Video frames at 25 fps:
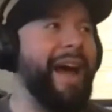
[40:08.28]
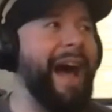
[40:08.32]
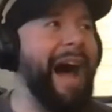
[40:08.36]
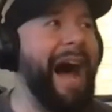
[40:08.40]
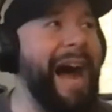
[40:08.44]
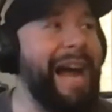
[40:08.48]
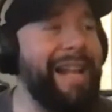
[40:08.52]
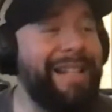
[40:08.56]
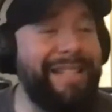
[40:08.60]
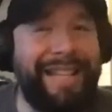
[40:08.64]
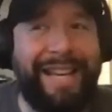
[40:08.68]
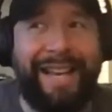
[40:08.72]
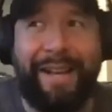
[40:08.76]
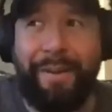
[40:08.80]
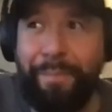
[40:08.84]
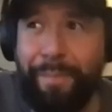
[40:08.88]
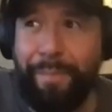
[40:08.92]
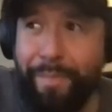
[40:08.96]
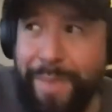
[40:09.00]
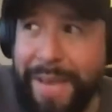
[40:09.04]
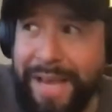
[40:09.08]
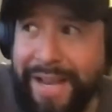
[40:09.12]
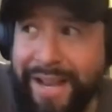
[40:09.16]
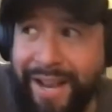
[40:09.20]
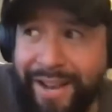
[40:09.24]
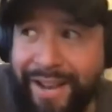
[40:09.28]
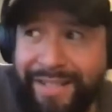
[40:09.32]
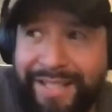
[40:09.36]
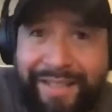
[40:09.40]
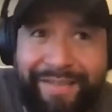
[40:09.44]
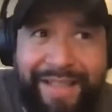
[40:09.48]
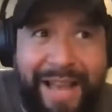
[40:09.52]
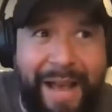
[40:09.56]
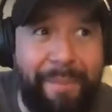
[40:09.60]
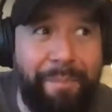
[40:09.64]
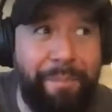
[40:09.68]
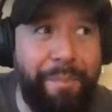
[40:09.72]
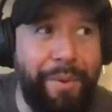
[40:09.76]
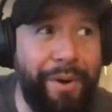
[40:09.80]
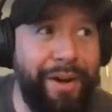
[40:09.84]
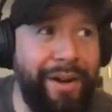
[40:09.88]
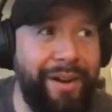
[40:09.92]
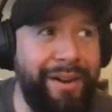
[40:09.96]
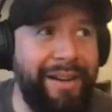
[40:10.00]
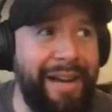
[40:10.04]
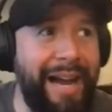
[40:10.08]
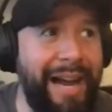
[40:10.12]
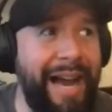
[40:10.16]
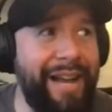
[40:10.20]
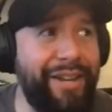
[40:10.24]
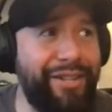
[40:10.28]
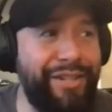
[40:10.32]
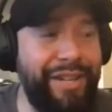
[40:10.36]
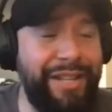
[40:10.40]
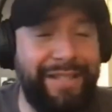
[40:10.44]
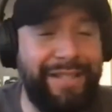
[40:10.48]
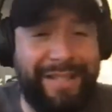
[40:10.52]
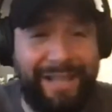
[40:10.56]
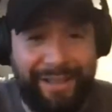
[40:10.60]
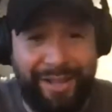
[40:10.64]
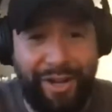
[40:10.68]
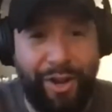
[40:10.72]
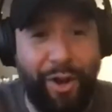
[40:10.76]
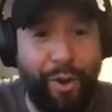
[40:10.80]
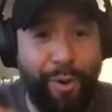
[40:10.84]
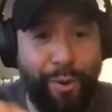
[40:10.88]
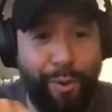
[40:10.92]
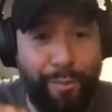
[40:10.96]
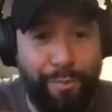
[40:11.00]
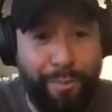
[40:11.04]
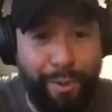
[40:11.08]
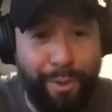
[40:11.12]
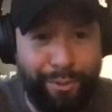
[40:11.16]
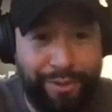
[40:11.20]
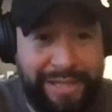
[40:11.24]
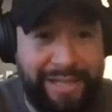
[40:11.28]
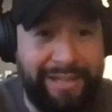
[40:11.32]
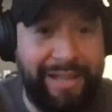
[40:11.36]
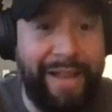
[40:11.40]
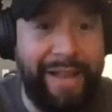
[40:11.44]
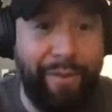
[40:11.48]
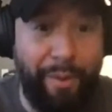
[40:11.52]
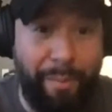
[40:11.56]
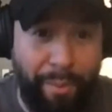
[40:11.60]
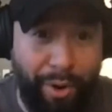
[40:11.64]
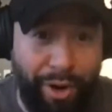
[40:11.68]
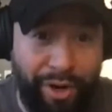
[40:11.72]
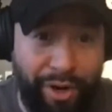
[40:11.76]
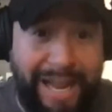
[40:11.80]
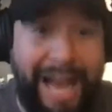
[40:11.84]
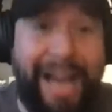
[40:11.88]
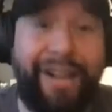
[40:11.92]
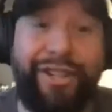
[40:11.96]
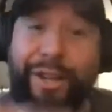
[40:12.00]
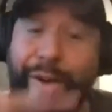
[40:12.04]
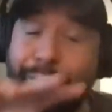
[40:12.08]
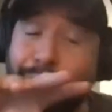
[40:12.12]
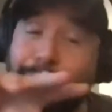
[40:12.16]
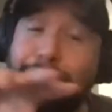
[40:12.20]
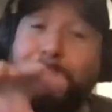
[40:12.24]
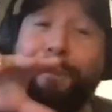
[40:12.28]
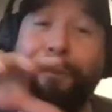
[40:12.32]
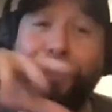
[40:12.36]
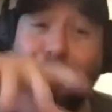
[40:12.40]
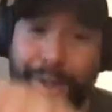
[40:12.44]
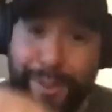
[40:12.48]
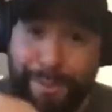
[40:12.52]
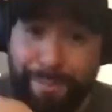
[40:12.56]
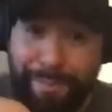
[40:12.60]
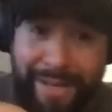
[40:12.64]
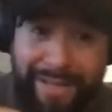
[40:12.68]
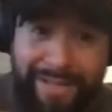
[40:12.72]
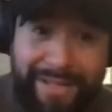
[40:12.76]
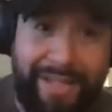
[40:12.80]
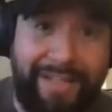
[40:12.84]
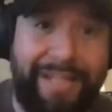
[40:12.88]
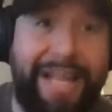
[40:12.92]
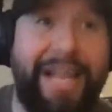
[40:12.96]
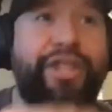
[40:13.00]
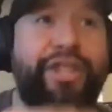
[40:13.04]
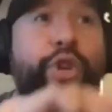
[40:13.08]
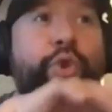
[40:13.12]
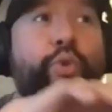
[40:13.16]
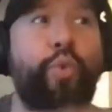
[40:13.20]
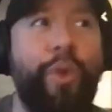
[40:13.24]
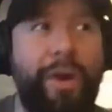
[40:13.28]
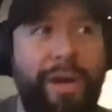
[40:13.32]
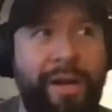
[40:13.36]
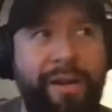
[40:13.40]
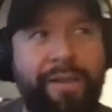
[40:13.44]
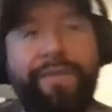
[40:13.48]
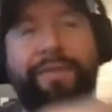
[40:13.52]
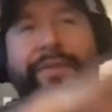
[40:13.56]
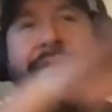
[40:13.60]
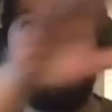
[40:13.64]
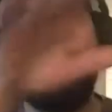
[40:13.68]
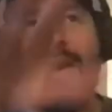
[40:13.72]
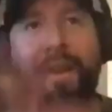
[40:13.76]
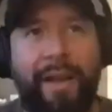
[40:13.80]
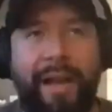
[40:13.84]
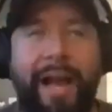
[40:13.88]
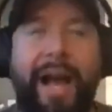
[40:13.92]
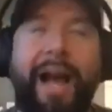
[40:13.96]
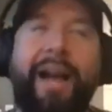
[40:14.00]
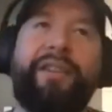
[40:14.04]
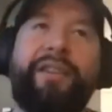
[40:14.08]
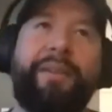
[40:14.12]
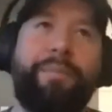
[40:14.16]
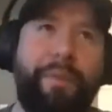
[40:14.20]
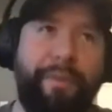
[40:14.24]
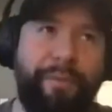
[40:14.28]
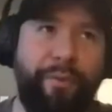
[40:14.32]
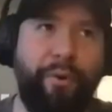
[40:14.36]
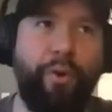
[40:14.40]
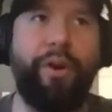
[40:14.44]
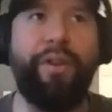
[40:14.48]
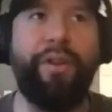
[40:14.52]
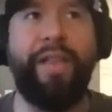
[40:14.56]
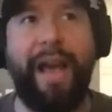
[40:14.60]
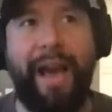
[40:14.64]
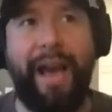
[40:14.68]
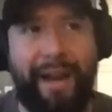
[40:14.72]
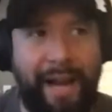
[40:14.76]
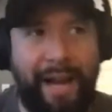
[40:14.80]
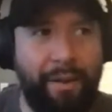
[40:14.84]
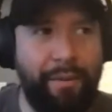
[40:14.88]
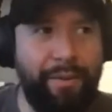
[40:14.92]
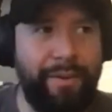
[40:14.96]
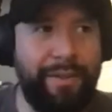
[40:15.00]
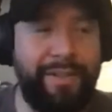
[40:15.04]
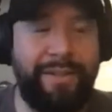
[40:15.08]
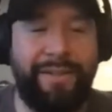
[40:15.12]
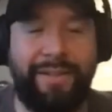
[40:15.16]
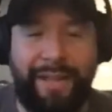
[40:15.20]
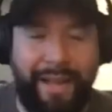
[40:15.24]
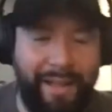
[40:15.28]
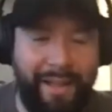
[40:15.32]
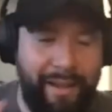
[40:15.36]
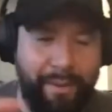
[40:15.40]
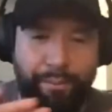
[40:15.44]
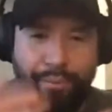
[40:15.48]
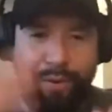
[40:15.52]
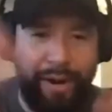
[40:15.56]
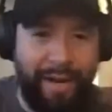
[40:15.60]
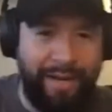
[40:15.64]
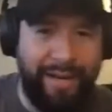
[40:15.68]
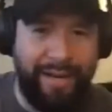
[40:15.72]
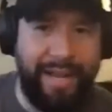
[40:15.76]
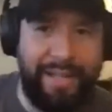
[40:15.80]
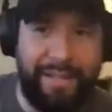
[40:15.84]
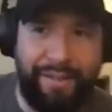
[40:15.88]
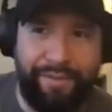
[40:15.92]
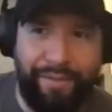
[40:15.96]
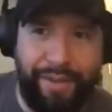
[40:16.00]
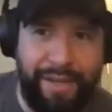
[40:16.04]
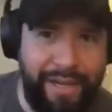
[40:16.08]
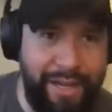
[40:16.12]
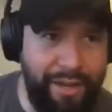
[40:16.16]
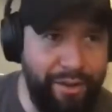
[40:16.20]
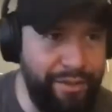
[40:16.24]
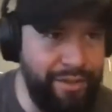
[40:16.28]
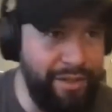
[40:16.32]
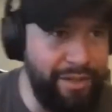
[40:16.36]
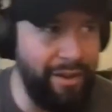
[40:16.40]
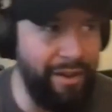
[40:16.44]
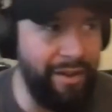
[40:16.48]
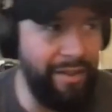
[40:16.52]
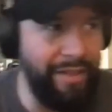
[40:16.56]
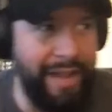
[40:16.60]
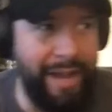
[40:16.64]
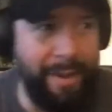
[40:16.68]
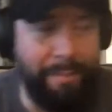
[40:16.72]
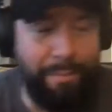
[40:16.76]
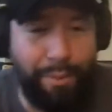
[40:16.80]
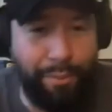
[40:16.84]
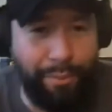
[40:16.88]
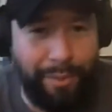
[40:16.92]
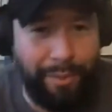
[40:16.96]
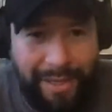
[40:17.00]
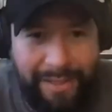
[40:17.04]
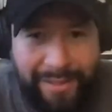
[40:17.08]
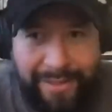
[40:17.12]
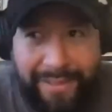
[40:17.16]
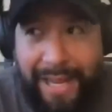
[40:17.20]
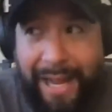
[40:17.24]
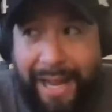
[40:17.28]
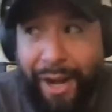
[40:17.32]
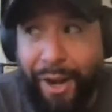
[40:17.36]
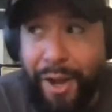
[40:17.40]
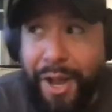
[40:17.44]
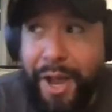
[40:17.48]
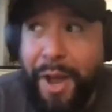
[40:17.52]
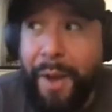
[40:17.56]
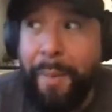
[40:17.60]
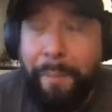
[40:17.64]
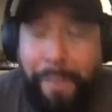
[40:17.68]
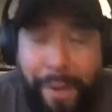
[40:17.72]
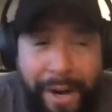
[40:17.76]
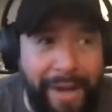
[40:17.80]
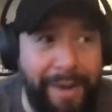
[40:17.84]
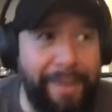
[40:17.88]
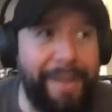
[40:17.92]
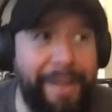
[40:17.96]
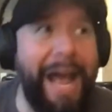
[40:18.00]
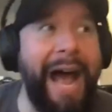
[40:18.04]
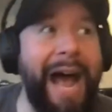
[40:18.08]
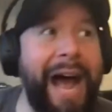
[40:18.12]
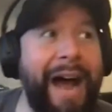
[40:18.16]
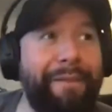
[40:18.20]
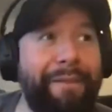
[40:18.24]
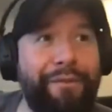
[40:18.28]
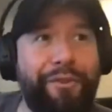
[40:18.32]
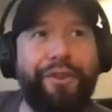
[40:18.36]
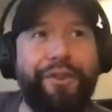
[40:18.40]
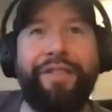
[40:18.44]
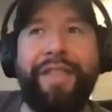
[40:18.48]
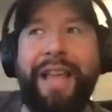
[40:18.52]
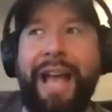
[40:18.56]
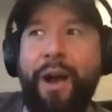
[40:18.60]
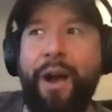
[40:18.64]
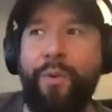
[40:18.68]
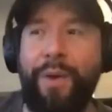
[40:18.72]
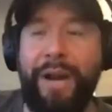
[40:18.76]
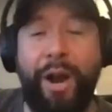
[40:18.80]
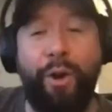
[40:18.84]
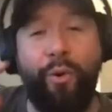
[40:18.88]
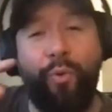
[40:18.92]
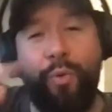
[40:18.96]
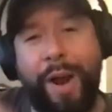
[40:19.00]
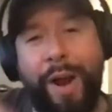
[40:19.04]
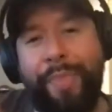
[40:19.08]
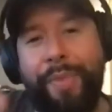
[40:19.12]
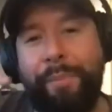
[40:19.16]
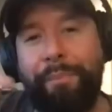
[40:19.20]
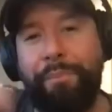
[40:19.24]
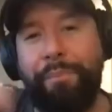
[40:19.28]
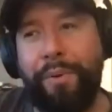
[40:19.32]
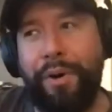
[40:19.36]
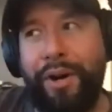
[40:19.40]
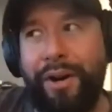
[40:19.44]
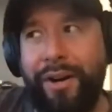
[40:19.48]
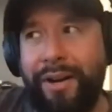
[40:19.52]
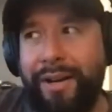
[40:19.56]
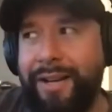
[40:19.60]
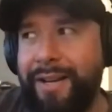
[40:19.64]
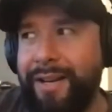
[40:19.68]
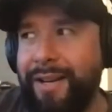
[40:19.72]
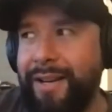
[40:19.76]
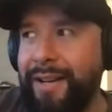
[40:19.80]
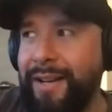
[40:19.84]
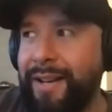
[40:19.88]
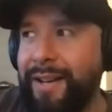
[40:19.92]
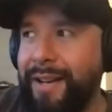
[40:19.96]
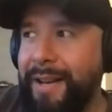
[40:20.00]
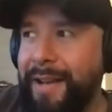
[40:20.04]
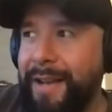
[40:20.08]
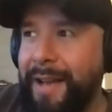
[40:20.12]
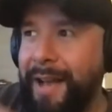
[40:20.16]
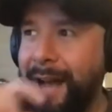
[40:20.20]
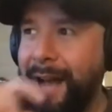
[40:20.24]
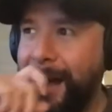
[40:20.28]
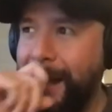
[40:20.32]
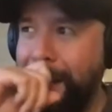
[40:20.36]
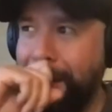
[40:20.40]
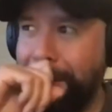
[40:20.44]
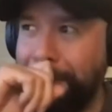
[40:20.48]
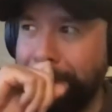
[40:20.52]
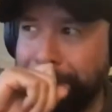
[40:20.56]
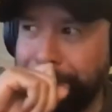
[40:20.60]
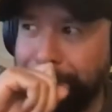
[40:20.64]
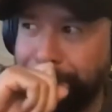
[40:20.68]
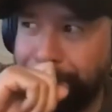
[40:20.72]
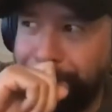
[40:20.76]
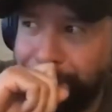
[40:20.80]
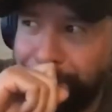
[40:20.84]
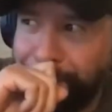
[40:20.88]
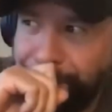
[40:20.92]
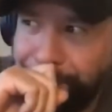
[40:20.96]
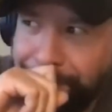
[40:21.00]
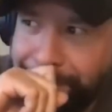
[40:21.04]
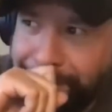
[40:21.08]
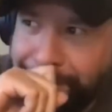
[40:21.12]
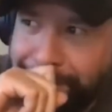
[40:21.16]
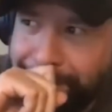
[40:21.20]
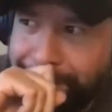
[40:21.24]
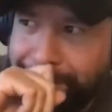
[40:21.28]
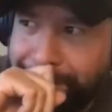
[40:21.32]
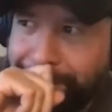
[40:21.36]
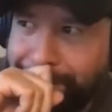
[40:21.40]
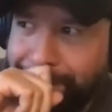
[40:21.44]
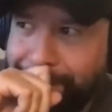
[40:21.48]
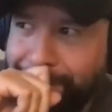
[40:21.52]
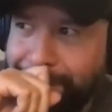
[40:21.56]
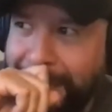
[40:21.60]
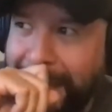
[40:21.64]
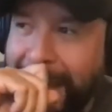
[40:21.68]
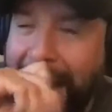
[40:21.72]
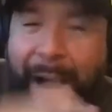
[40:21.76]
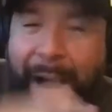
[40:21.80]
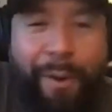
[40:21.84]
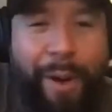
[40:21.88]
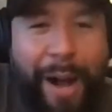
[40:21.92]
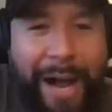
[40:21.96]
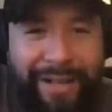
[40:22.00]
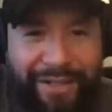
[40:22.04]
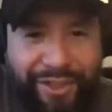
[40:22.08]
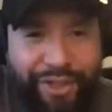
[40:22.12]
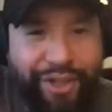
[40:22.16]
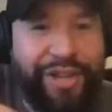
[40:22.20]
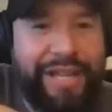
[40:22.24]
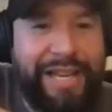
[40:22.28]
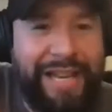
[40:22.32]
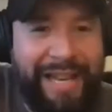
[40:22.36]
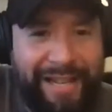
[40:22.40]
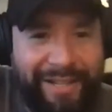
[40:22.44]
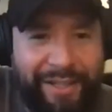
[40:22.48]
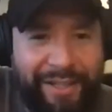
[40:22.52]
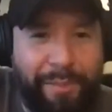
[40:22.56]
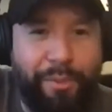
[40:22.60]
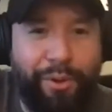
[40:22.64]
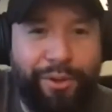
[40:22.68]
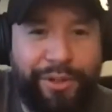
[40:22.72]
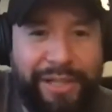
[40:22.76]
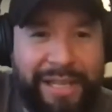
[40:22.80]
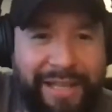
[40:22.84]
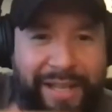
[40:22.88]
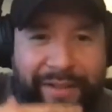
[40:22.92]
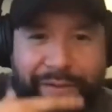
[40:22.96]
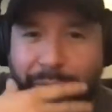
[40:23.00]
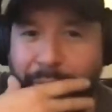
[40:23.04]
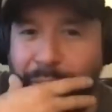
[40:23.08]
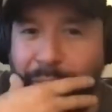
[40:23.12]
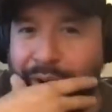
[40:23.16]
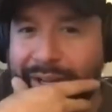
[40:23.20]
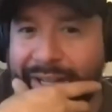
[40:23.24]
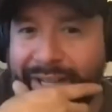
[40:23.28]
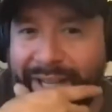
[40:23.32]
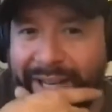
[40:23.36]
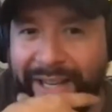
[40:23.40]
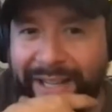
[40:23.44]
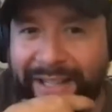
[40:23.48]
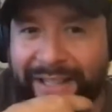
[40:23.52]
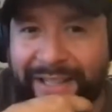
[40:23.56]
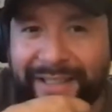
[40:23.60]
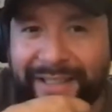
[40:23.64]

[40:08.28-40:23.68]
I did, because of that book, I actually did the whole multi-level market. Actually, that was my first business. Actually, before that, I was selling breakdance videos and all that bootleg style. But after that, when I read the book, I started getting into multi-level marketing,